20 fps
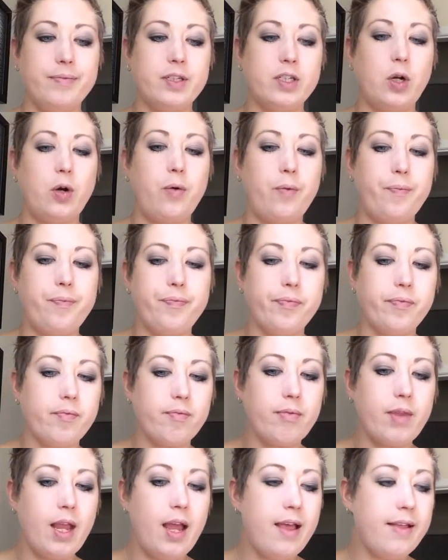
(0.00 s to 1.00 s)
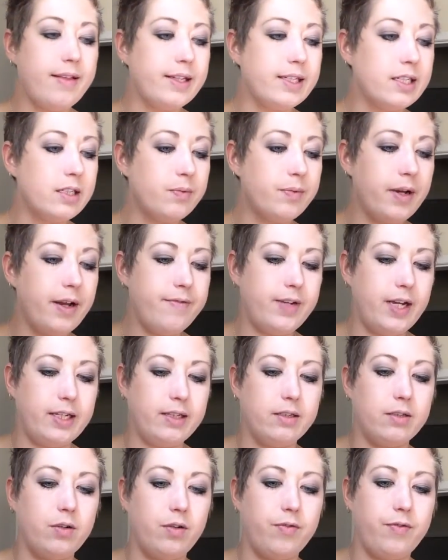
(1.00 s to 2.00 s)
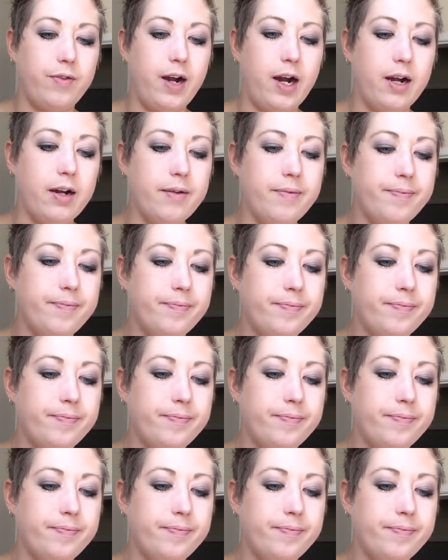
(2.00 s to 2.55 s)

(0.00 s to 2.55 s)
So this is what I've done so far.